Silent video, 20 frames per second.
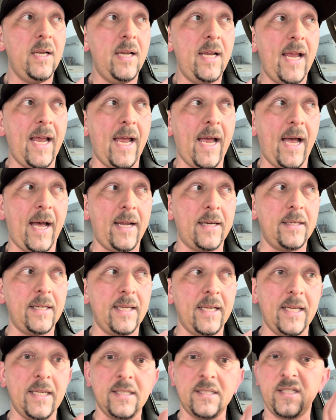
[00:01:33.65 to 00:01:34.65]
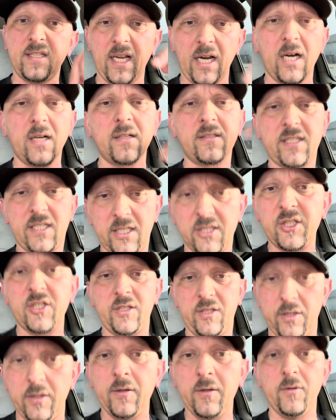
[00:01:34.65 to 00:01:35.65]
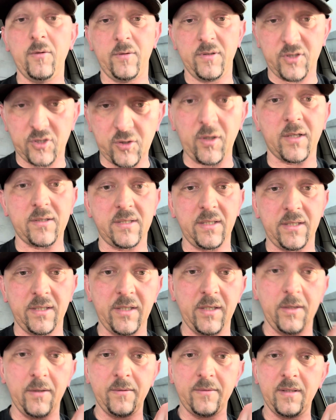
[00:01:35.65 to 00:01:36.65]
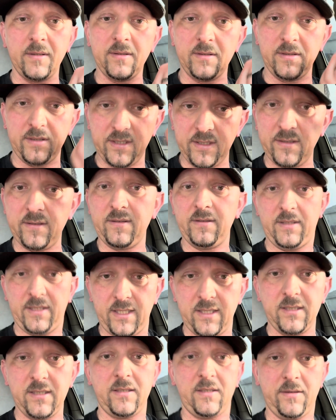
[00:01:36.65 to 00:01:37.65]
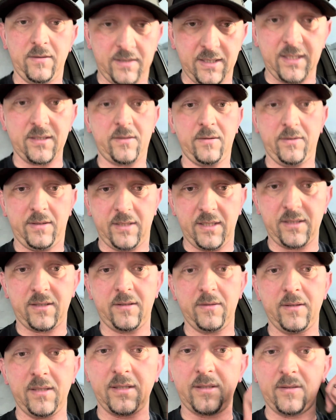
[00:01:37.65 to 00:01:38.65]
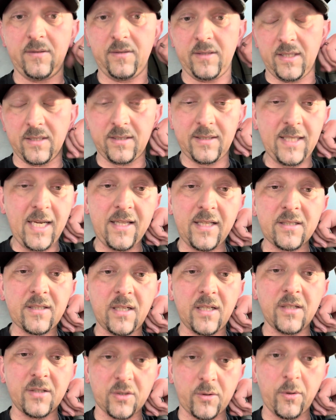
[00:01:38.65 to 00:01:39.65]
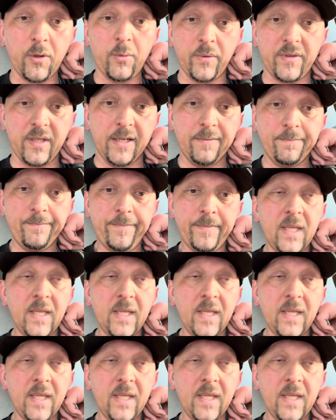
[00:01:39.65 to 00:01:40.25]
and is there teaching you, instructing you, then you need to do this, do this, do this, do this. Yeah, that's going to screw with you.